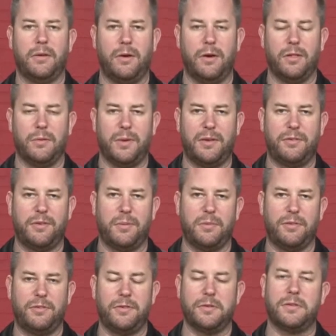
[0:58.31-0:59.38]
all the way from the
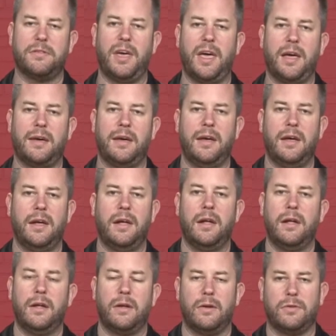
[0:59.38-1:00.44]
fuel tank
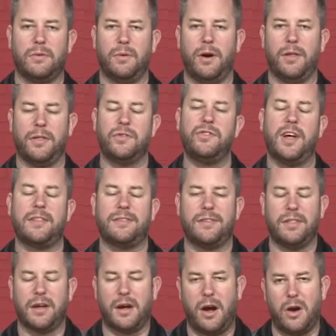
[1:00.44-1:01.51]
to all the jets
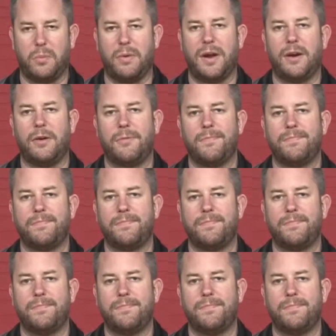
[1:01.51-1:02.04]
in the carburetor.